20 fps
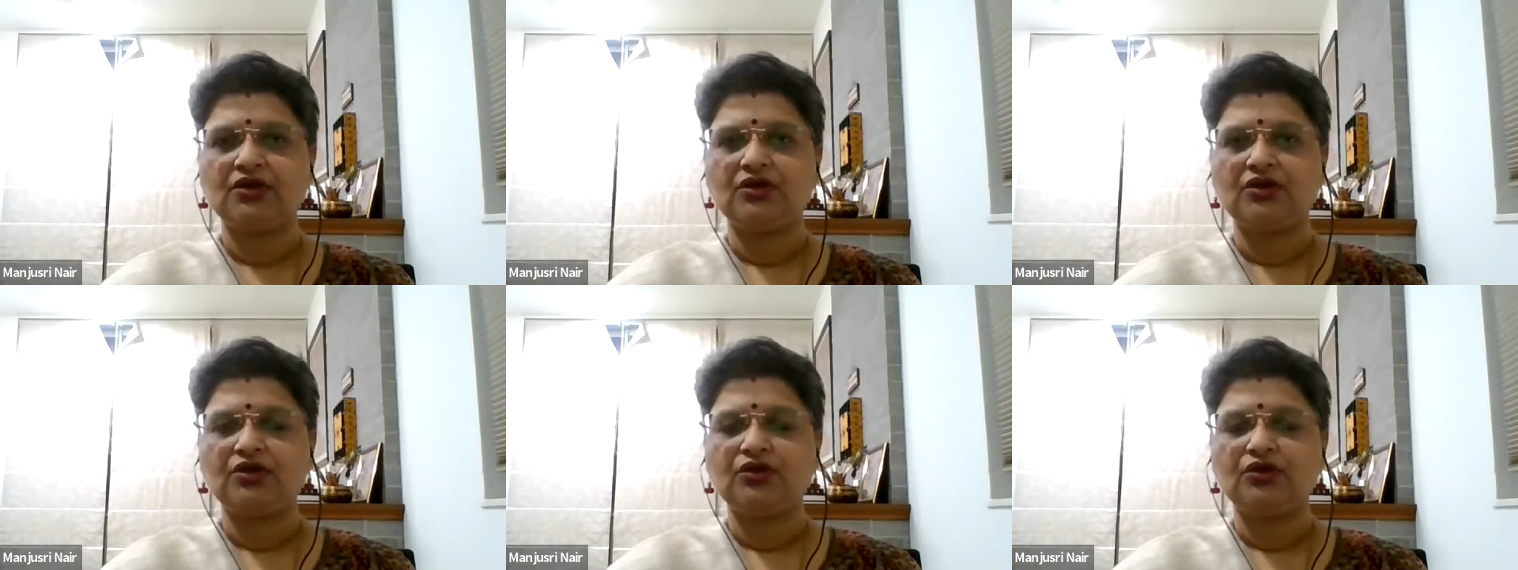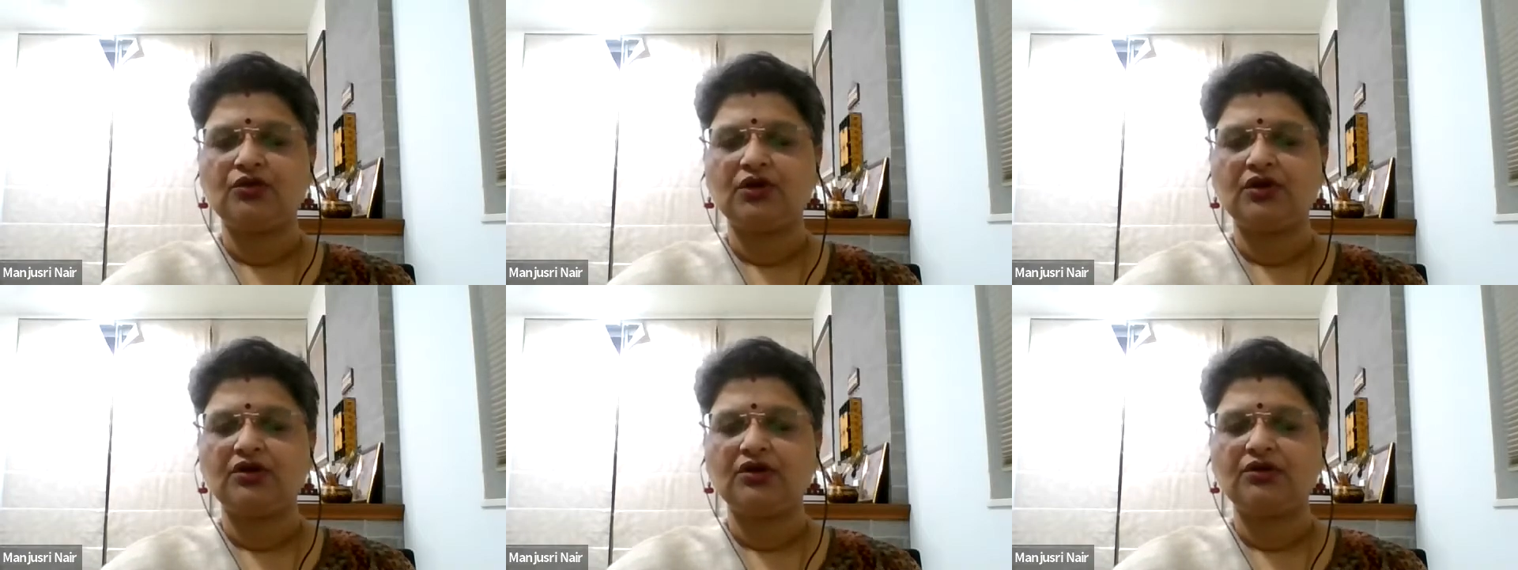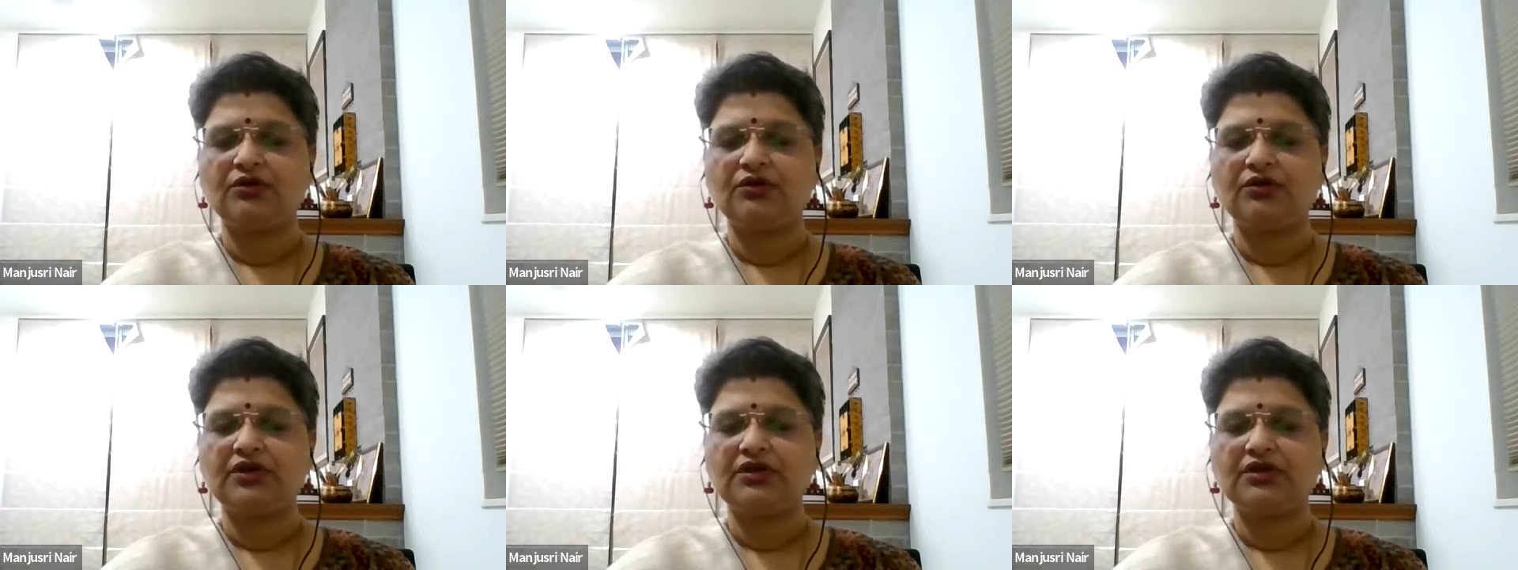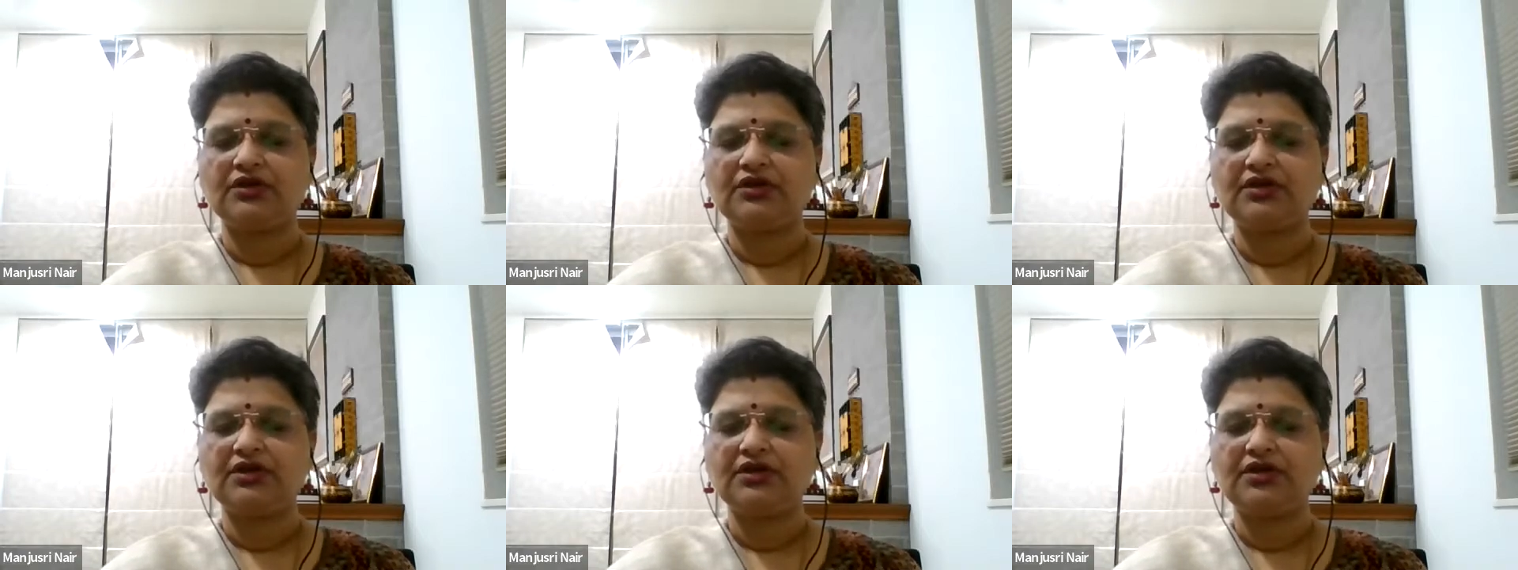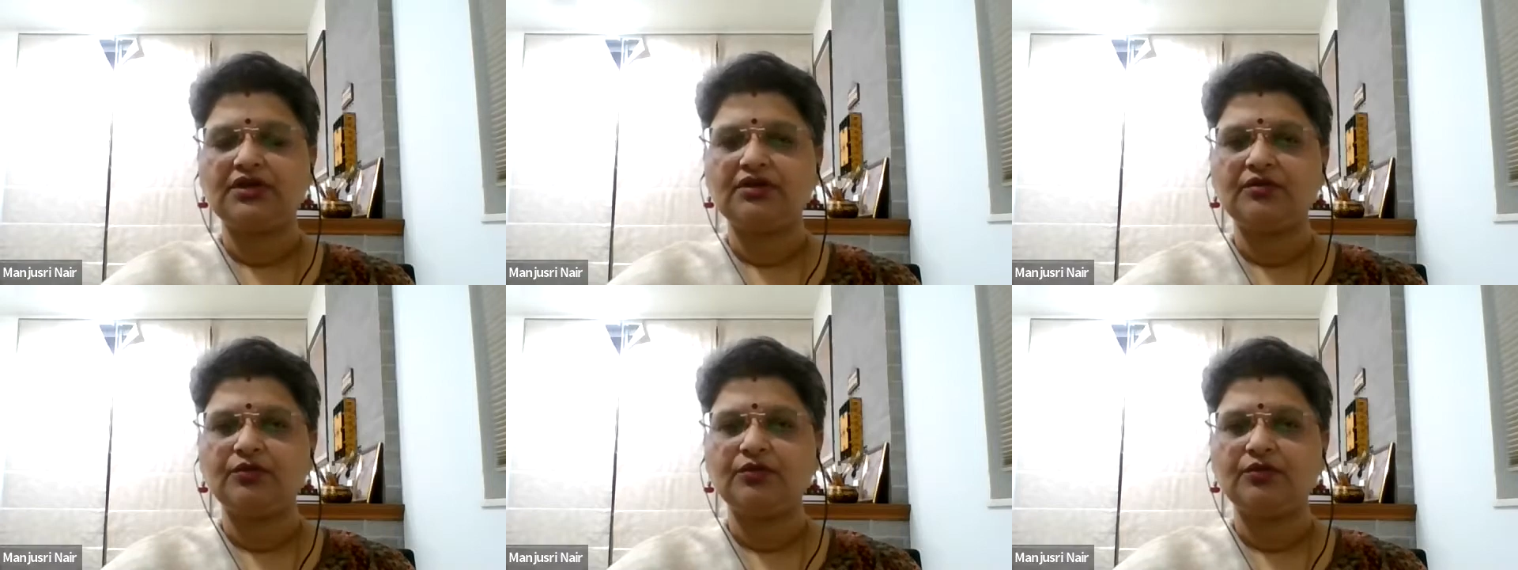you are going
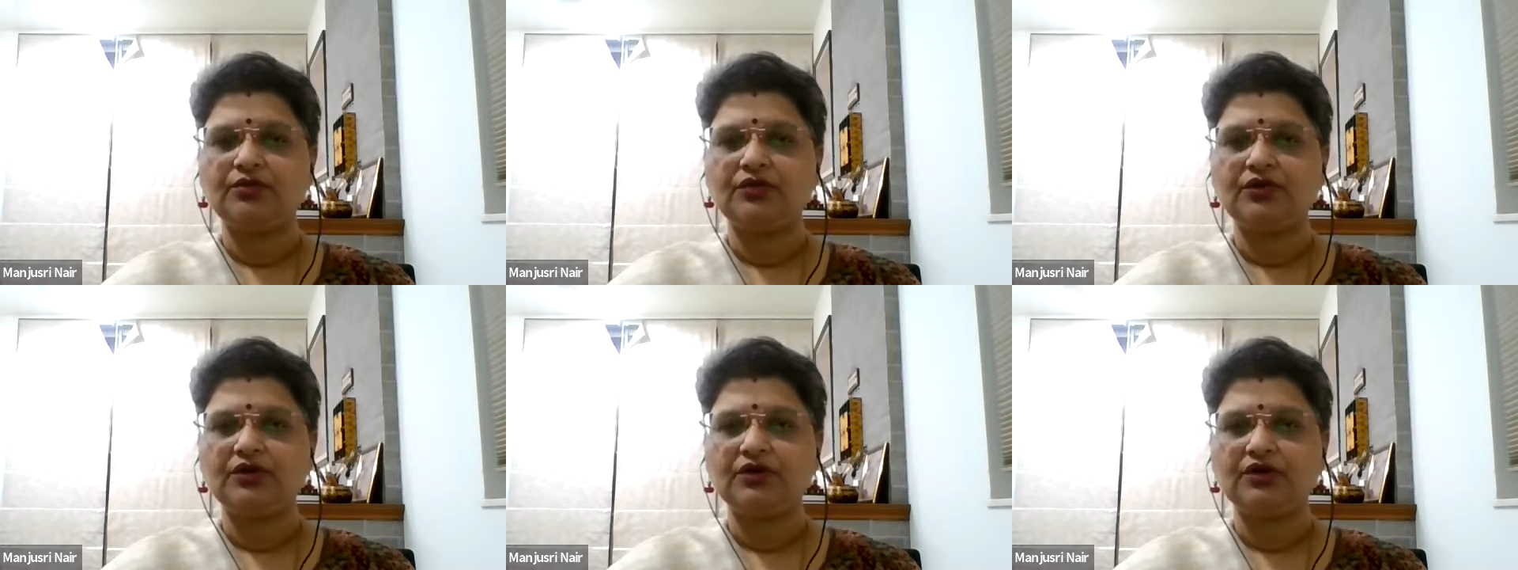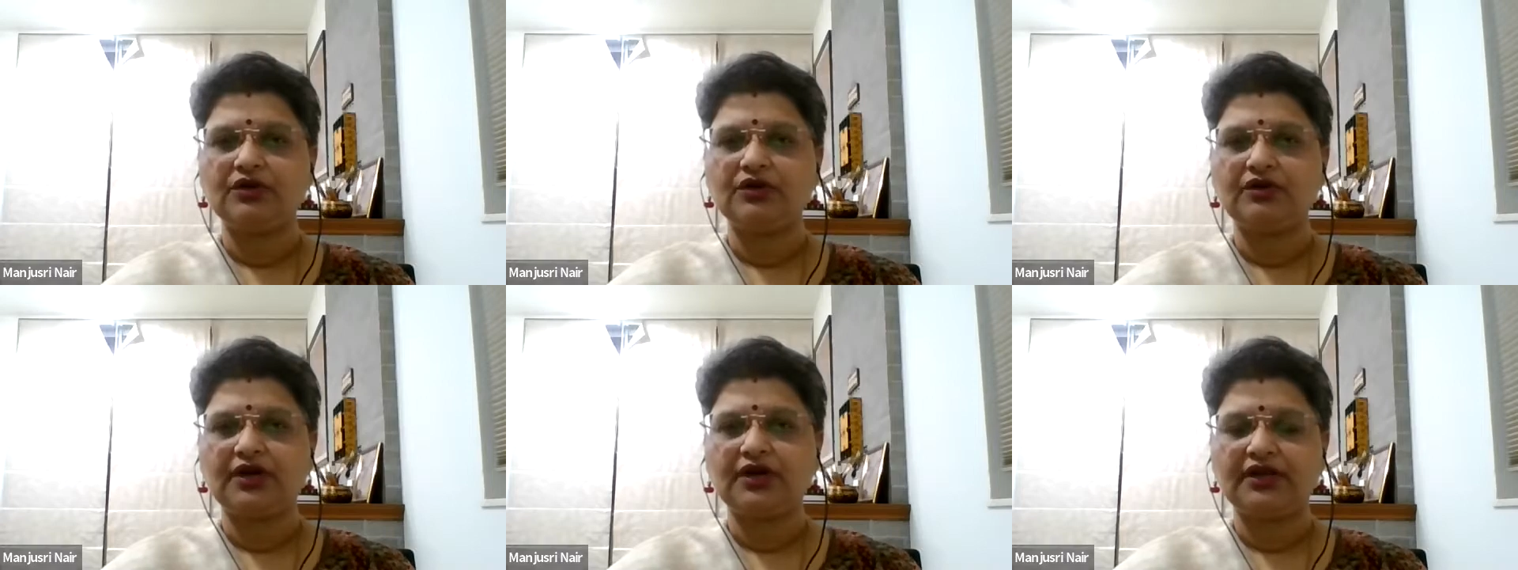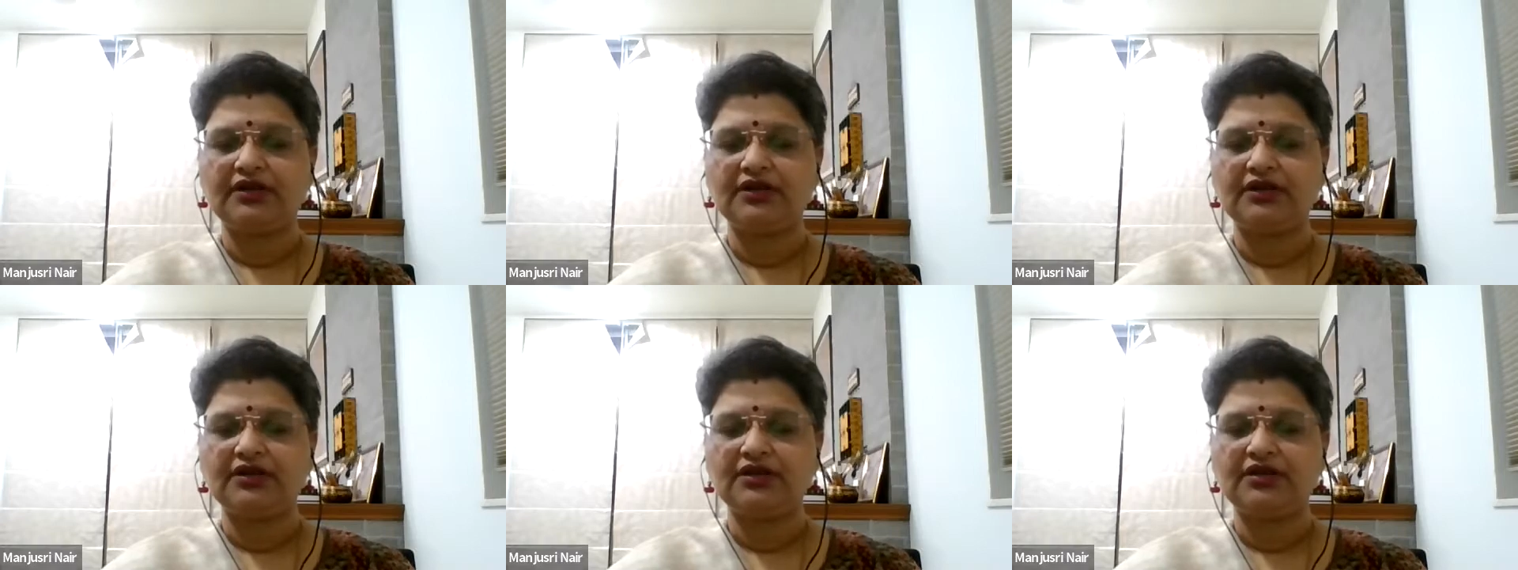deeper and